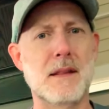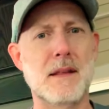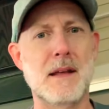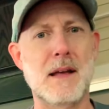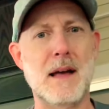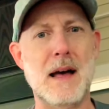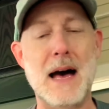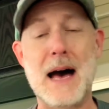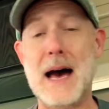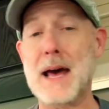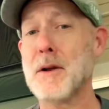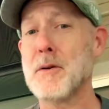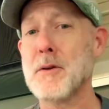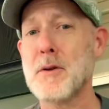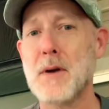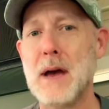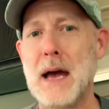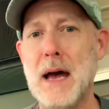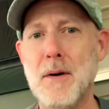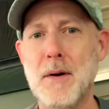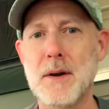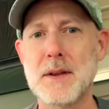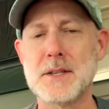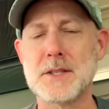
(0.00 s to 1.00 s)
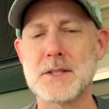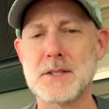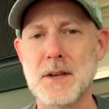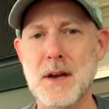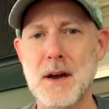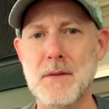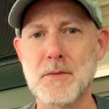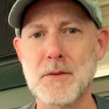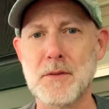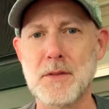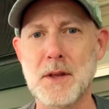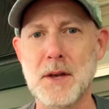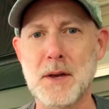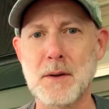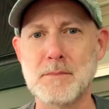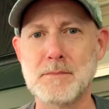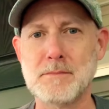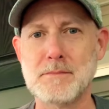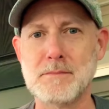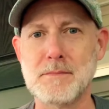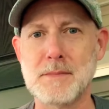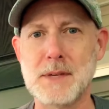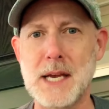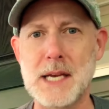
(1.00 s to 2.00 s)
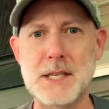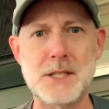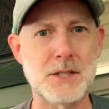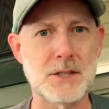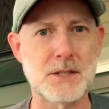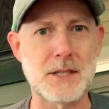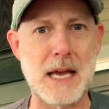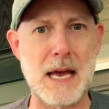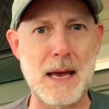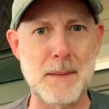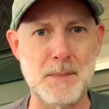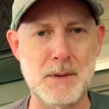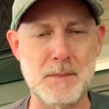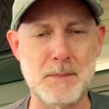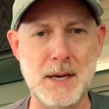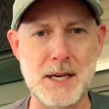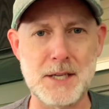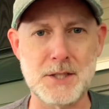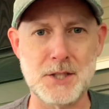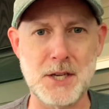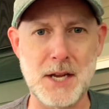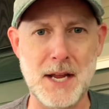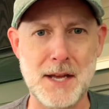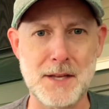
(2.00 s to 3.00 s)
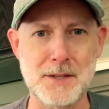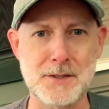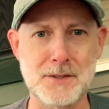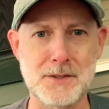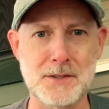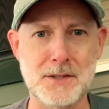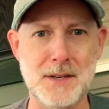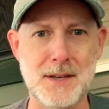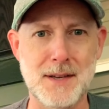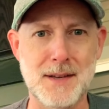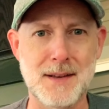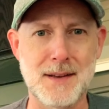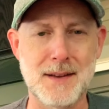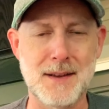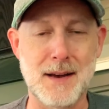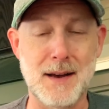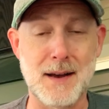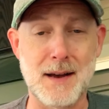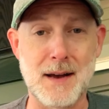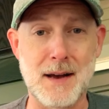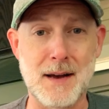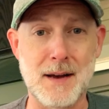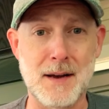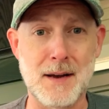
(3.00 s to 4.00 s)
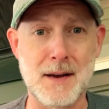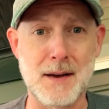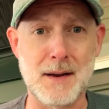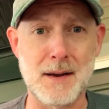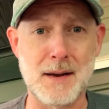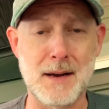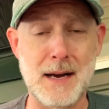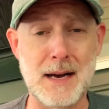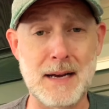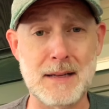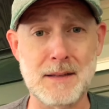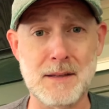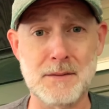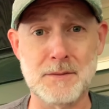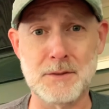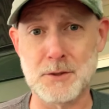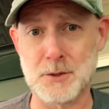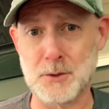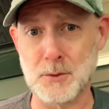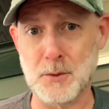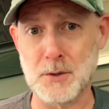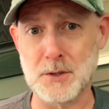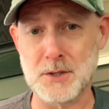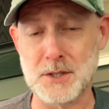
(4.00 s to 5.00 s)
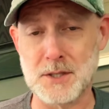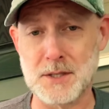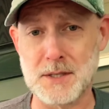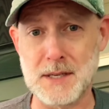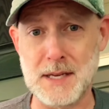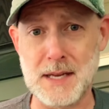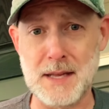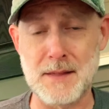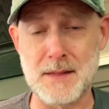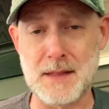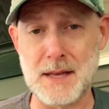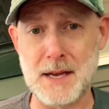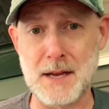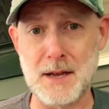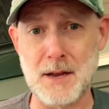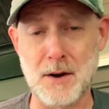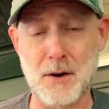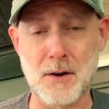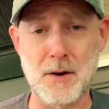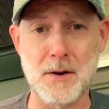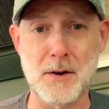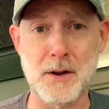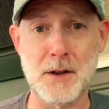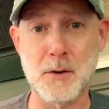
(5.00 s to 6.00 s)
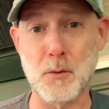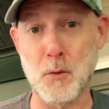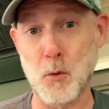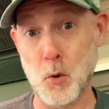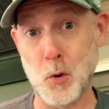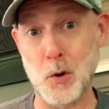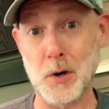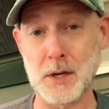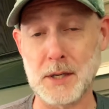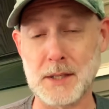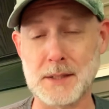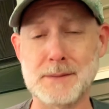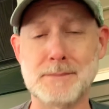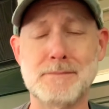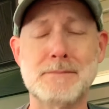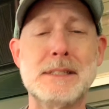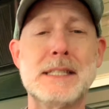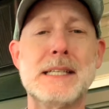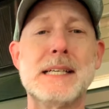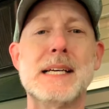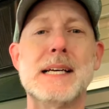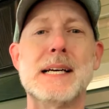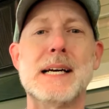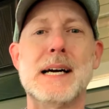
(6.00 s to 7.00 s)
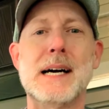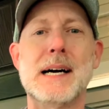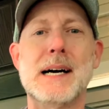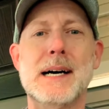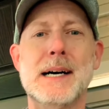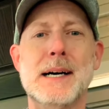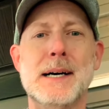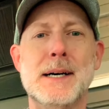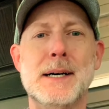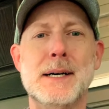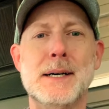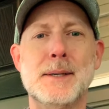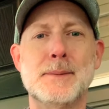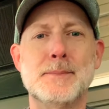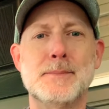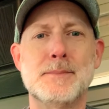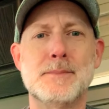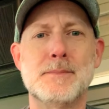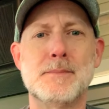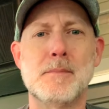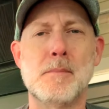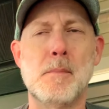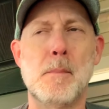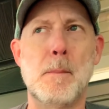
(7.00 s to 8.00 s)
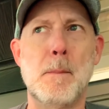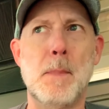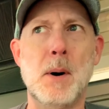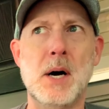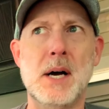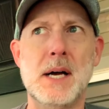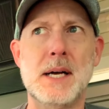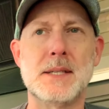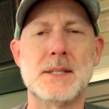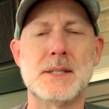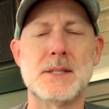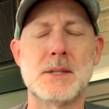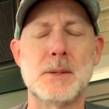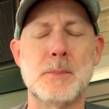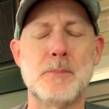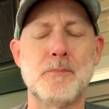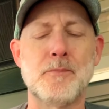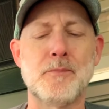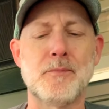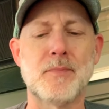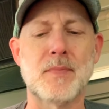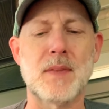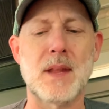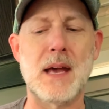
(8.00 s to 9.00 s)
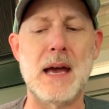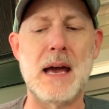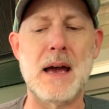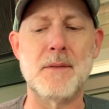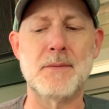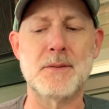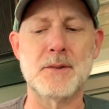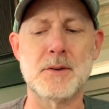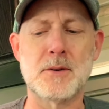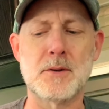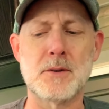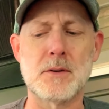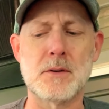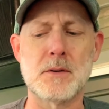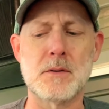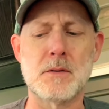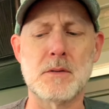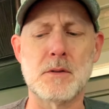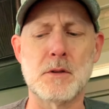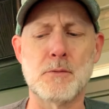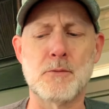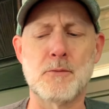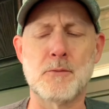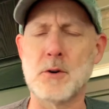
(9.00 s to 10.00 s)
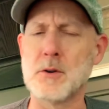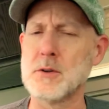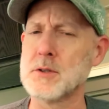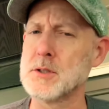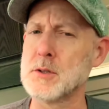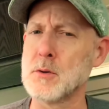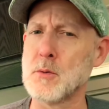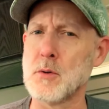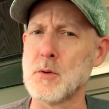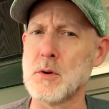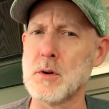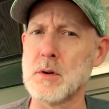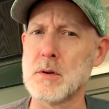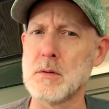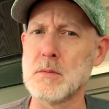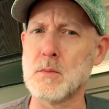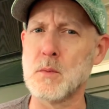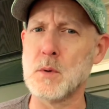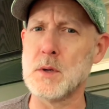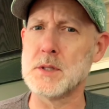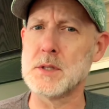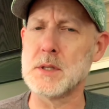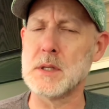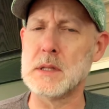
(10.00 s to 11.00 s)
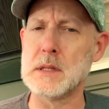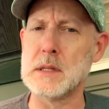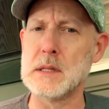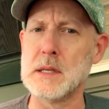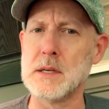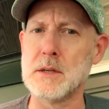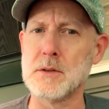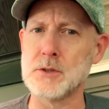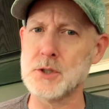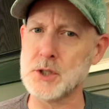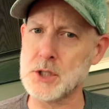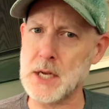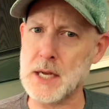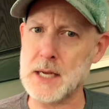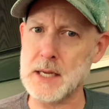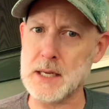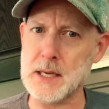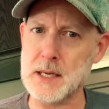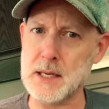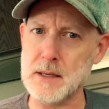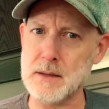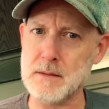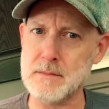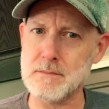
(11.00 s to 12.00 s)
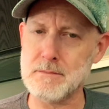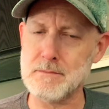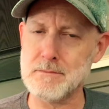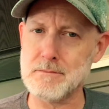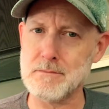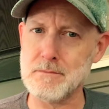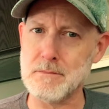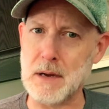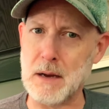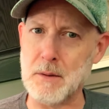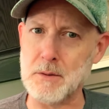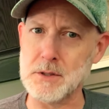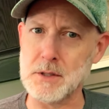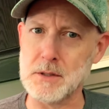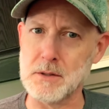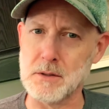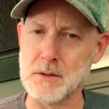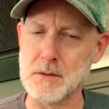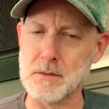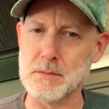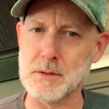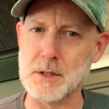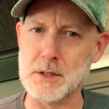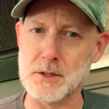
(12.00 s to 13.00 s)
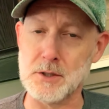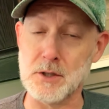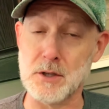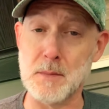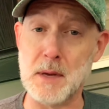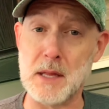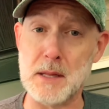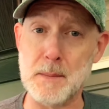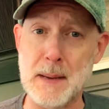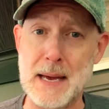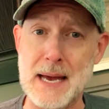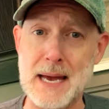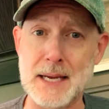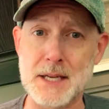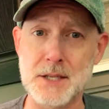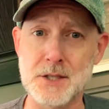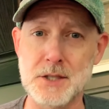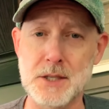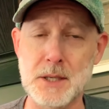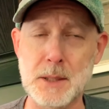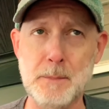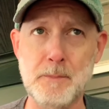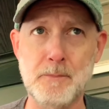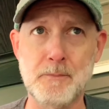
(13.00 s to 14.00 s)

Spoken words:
I don't know how I discovered them. It just happened by chance. I live in Georgia and they are in Oregon. But after the first order was a little shaky, I was a little concerned about the packaging.